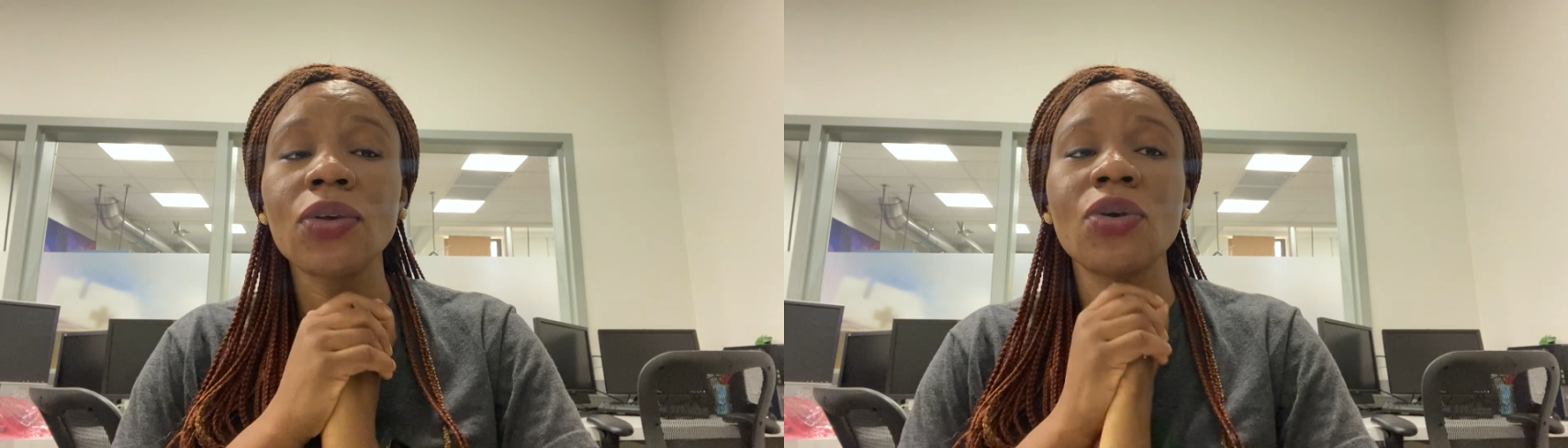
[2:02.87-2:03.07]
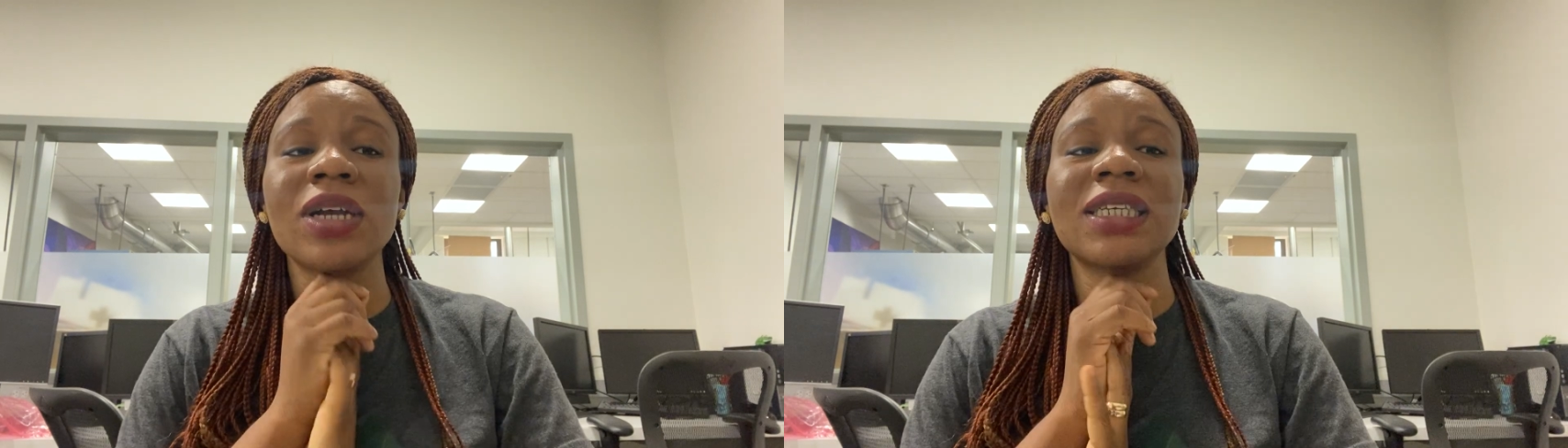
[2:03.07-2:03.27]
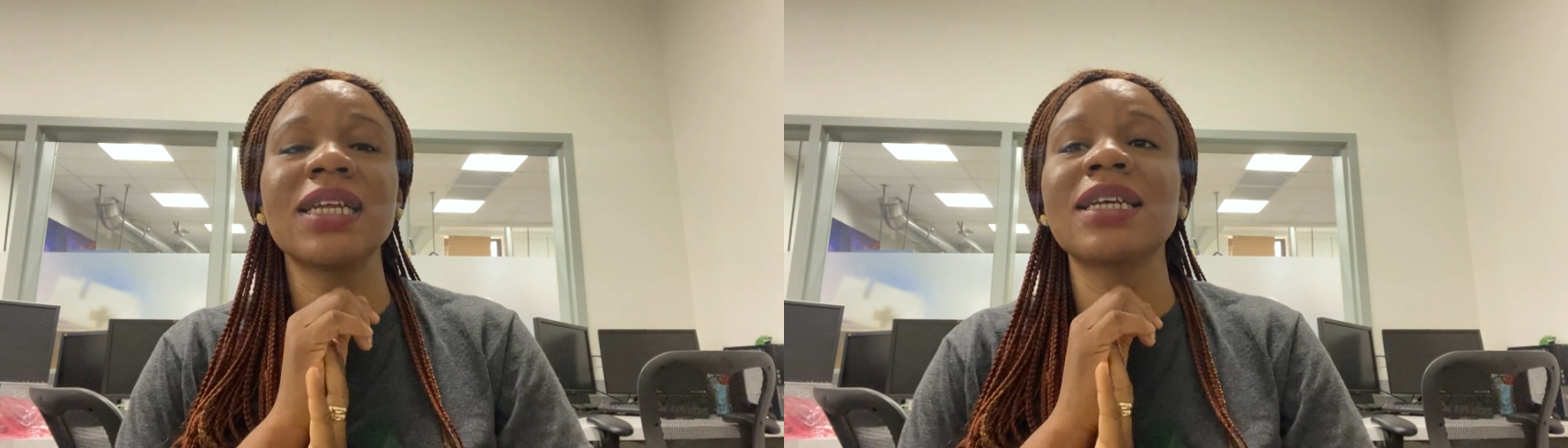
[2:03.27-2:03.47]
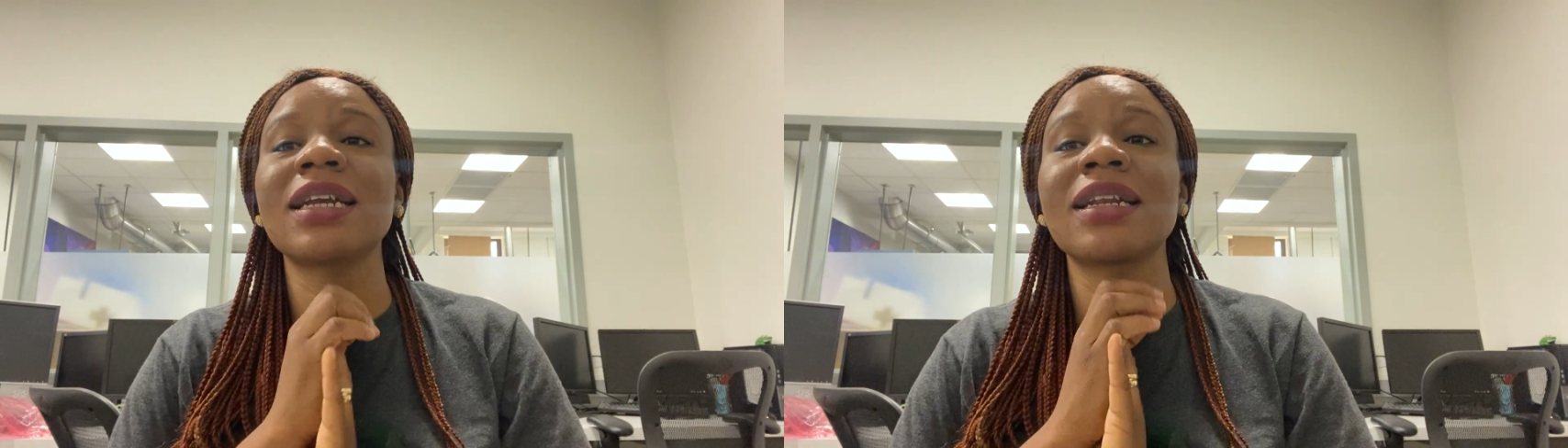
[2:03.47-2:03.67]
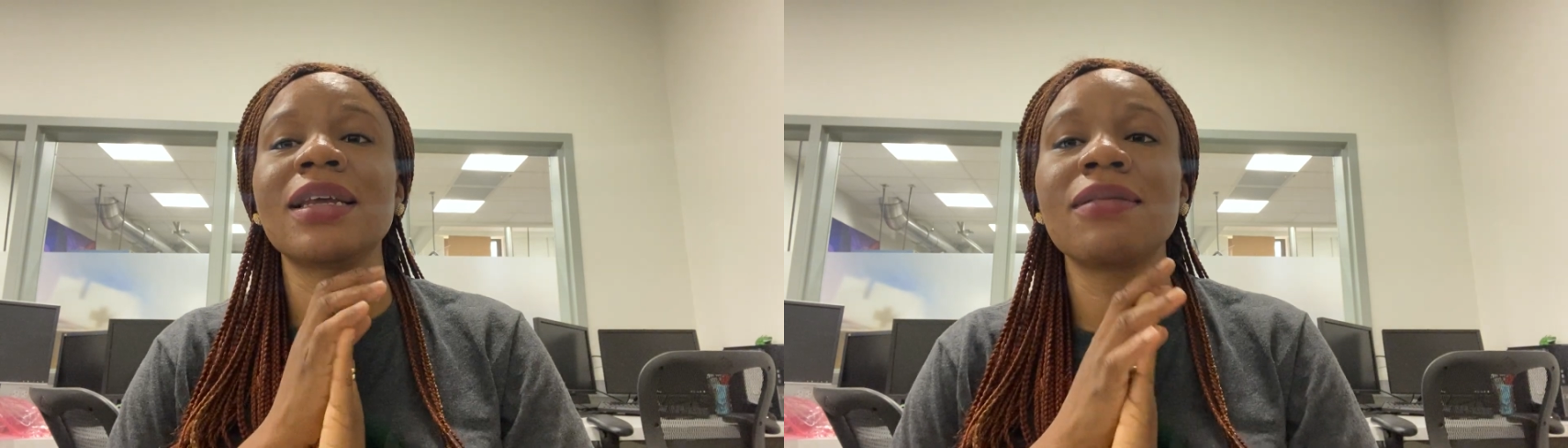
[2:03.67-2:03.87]
you are sending
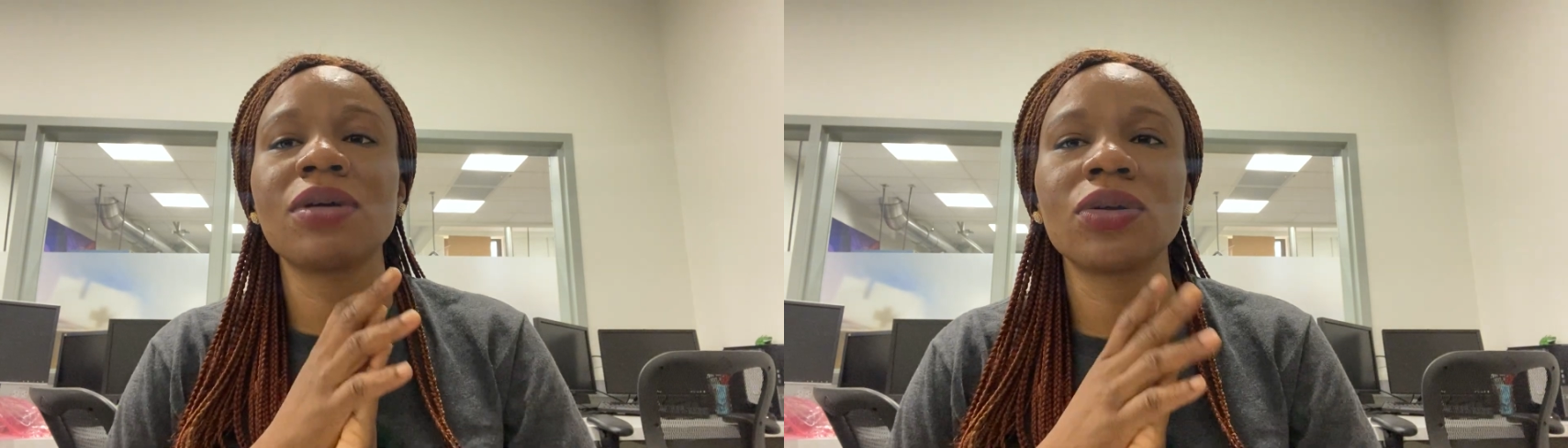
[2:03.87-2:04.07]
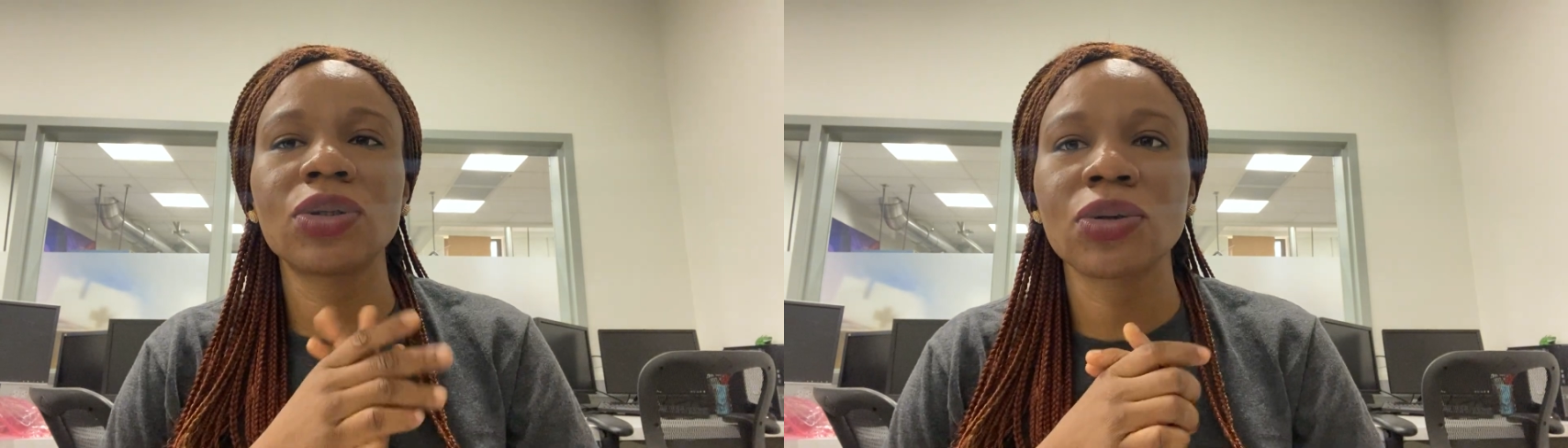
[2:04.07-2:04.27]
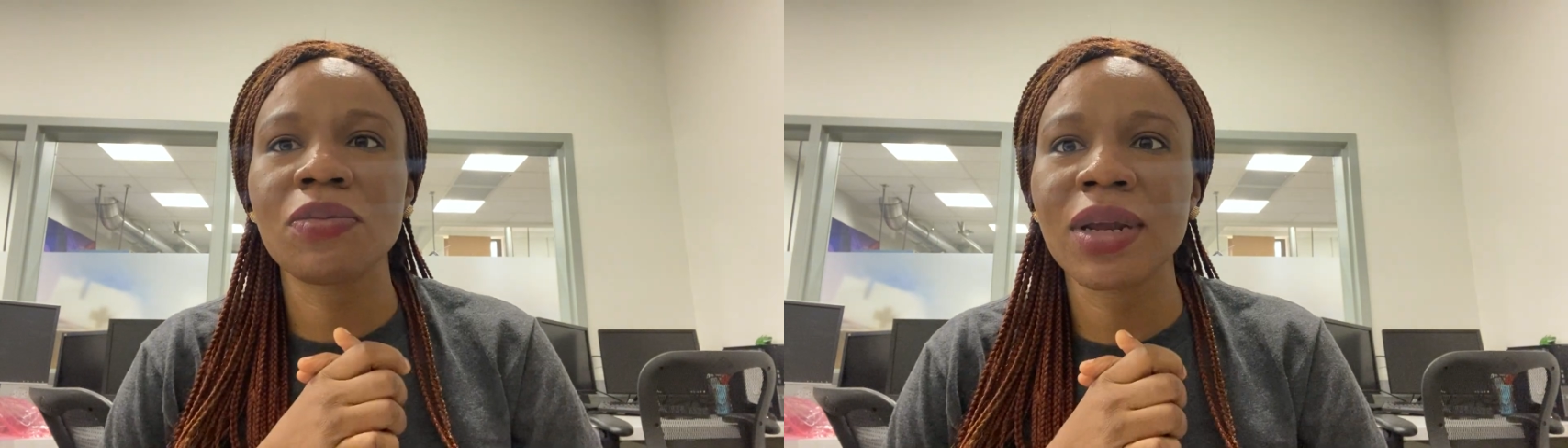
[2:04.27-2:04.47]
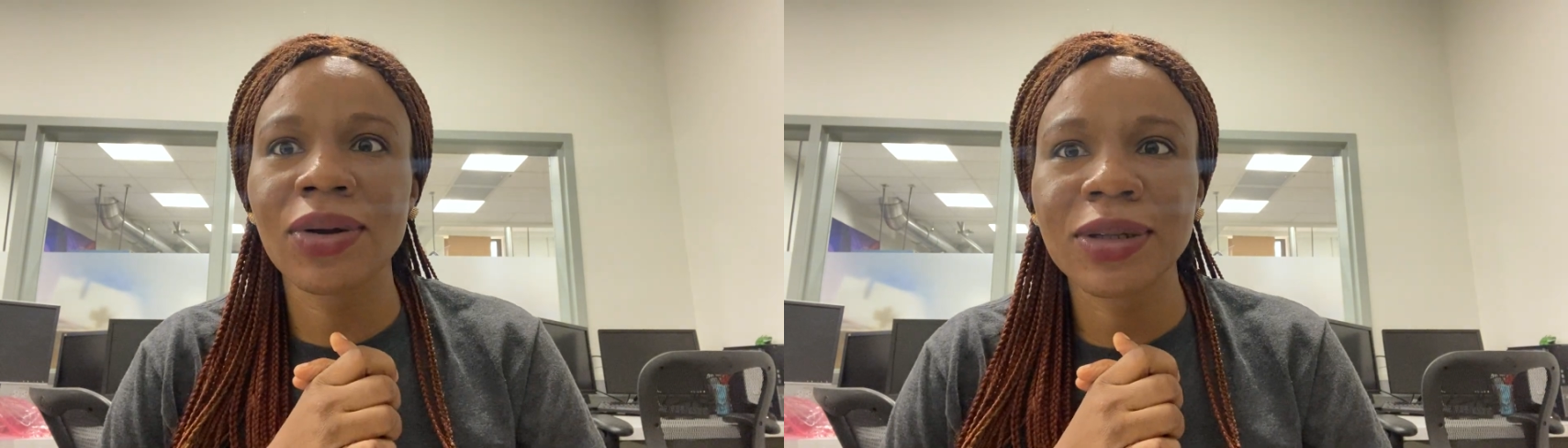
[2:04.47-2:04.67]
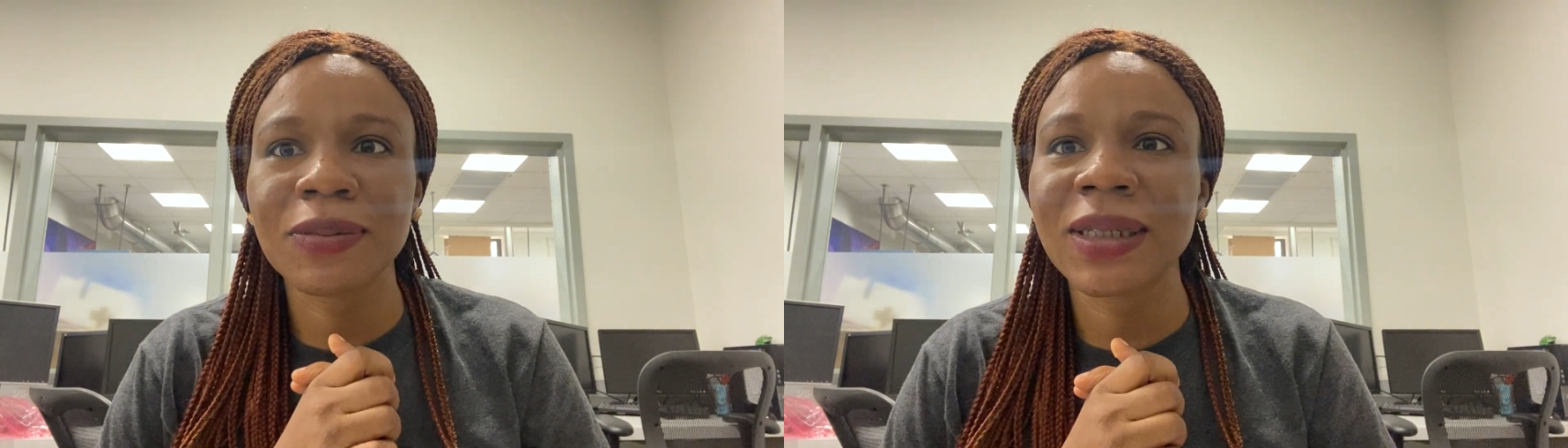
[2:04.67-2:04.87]
an email to may
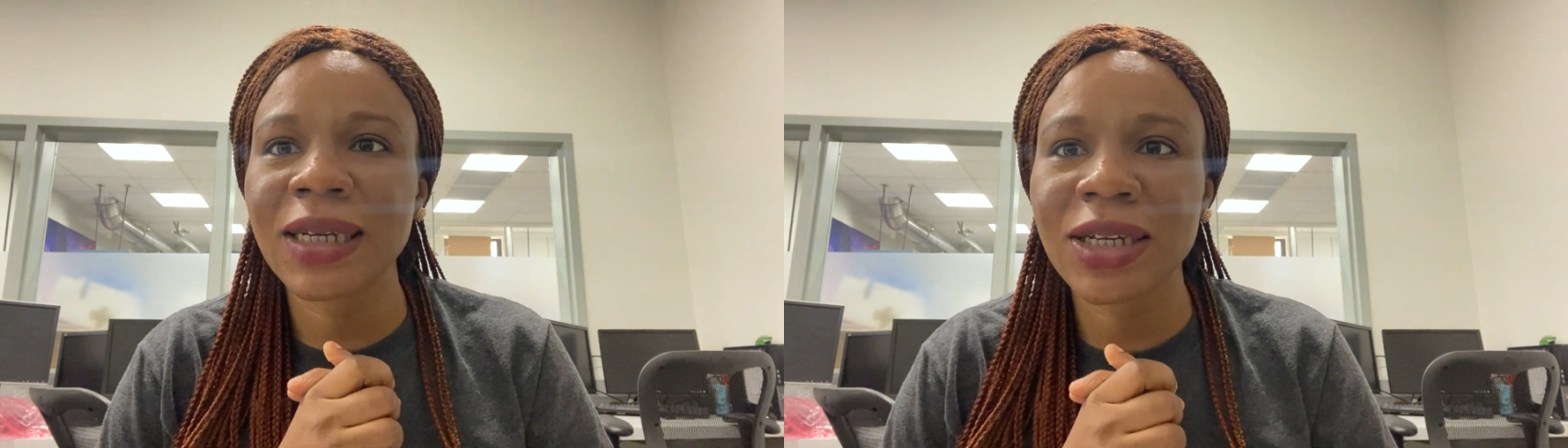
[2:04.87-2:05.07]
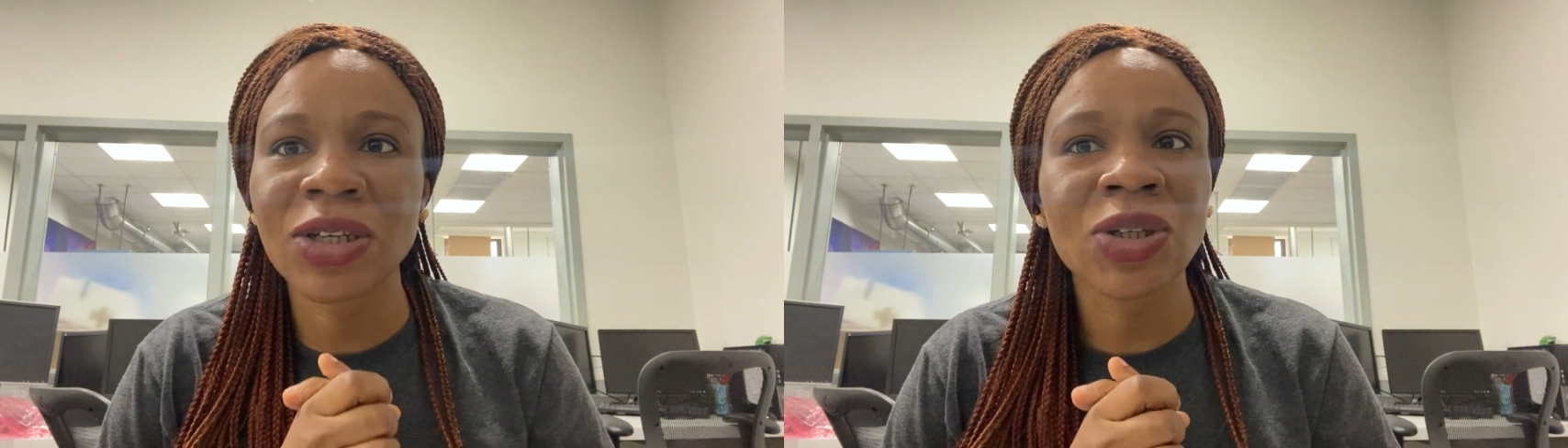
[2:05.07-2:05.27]
not be taking